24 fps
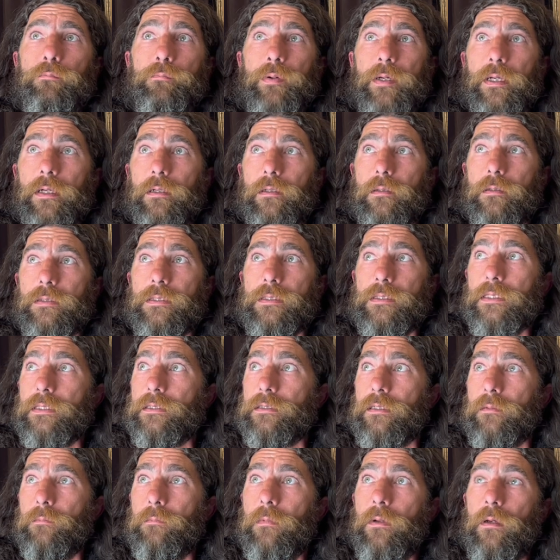build
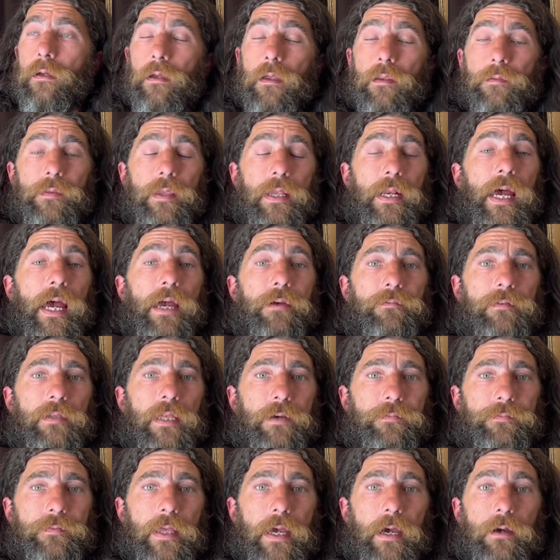system that I've
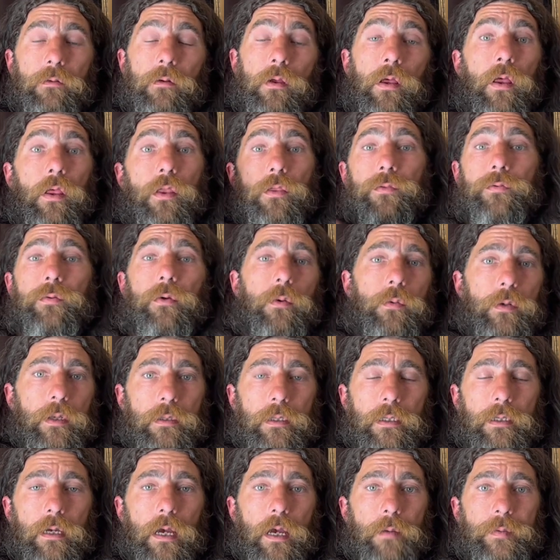left out, throw it in the
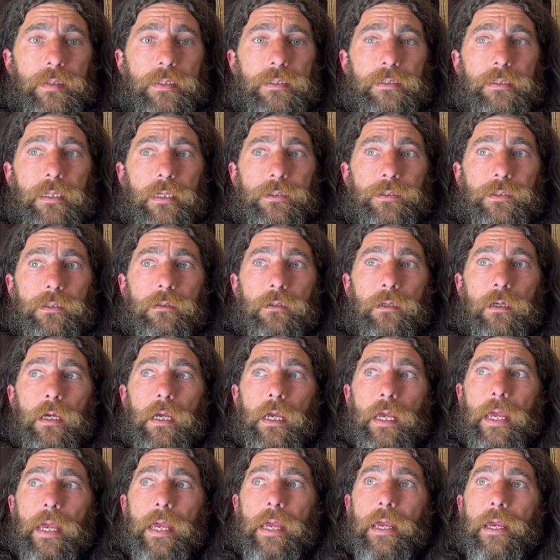comments section
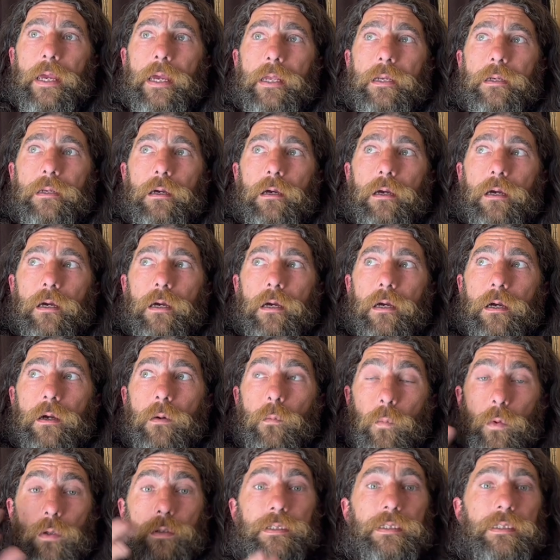and uh,
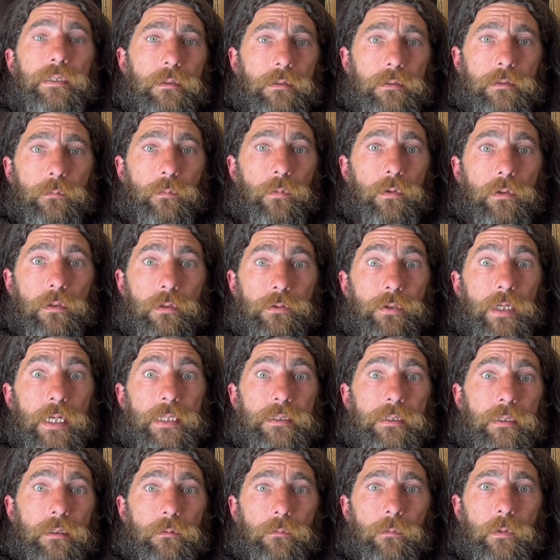we'll, we'll address
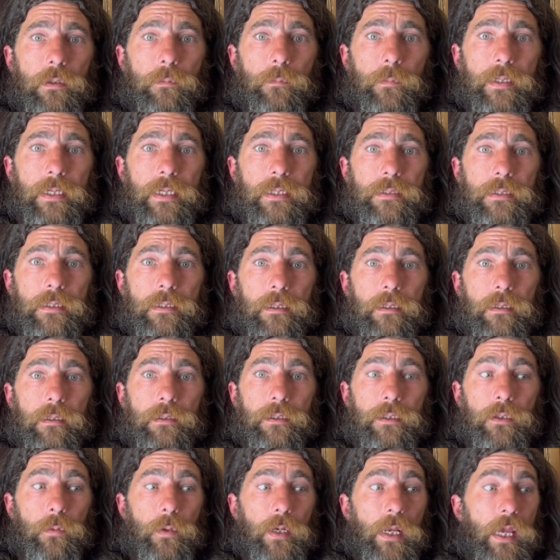it when we get to the
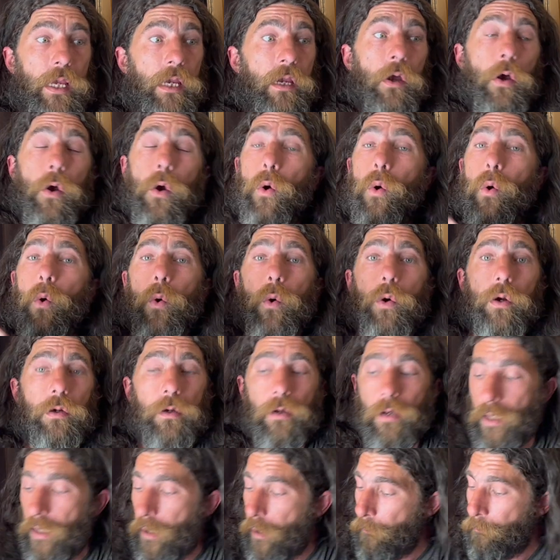Q&A or
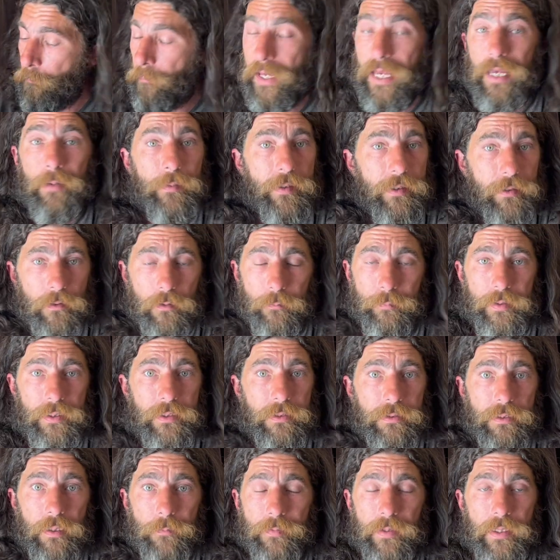maybe it'll be
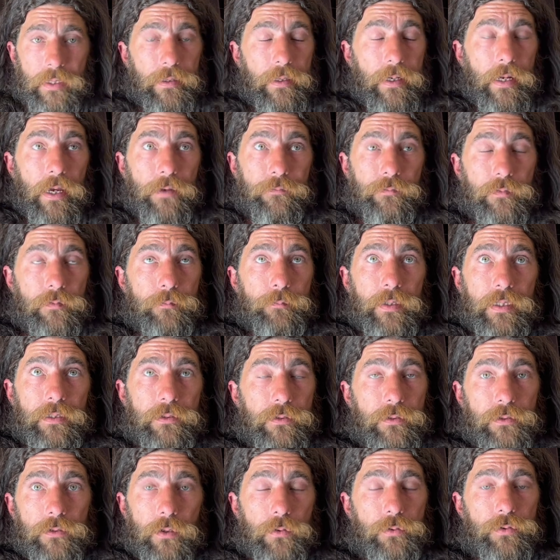something that I've been
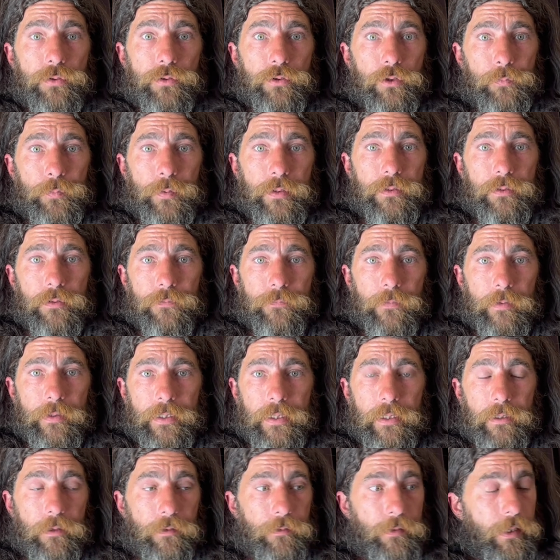so stupid to
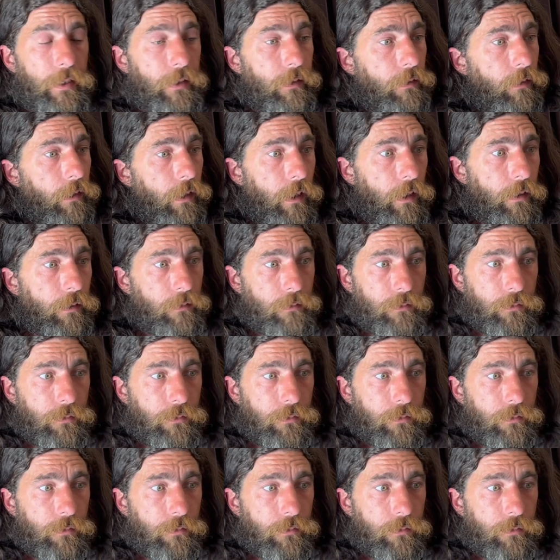forget that uh,